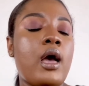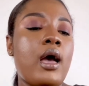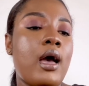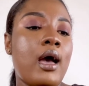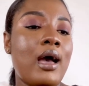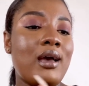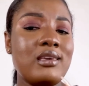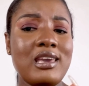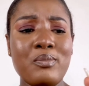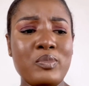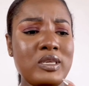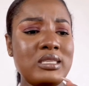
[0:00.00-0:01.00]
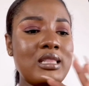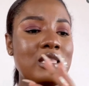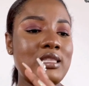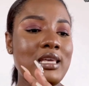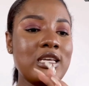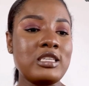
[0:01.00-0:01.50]
And yeah, basically
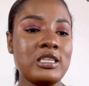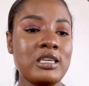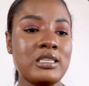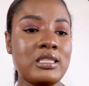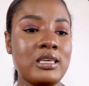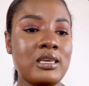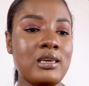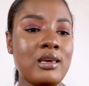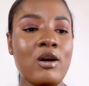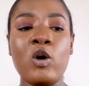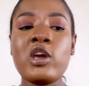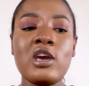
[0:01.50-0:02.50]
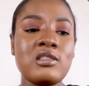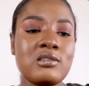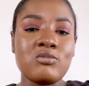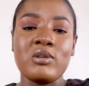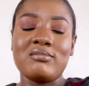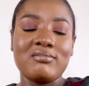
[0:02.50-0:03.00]
that's just it. Okay, this
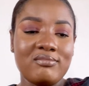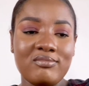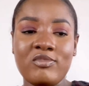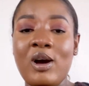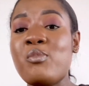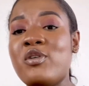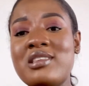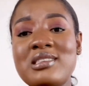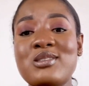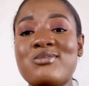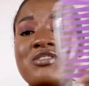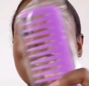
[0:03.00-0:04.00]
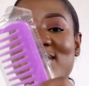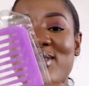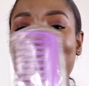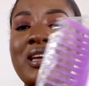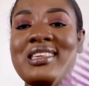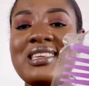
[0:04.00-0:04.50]
one. One more. This is really not
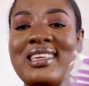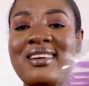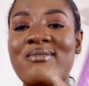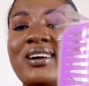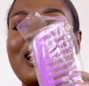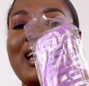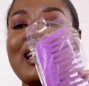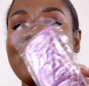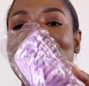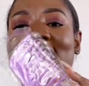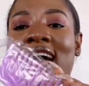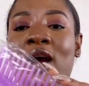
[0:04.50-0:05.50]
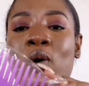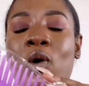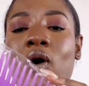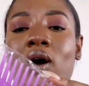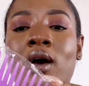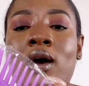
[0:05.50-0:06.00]
anything, but like, yeah, I
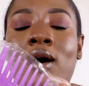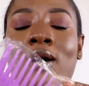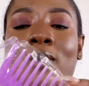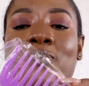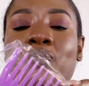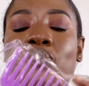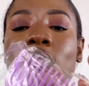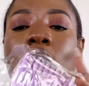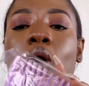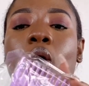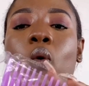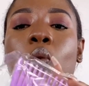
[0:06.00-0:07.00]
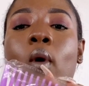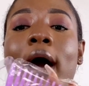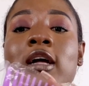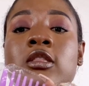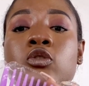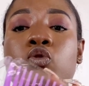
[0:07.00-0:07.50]
got a
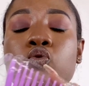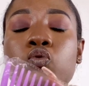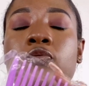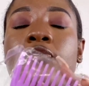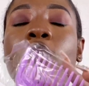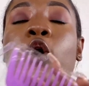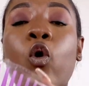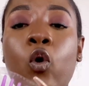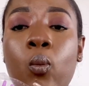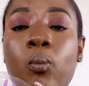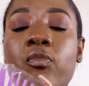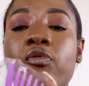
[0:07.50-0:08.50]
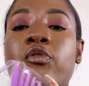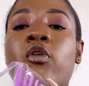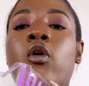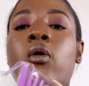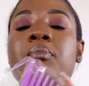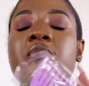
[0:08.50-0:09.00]
white tooth comb
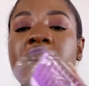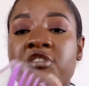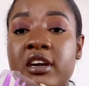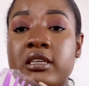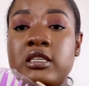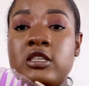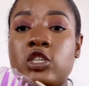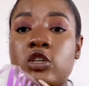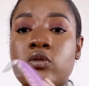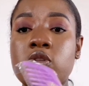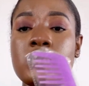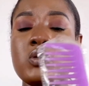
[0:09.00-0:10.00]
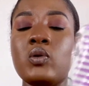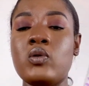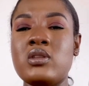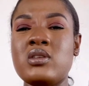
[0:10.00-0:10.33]
from Rare Essentials as well.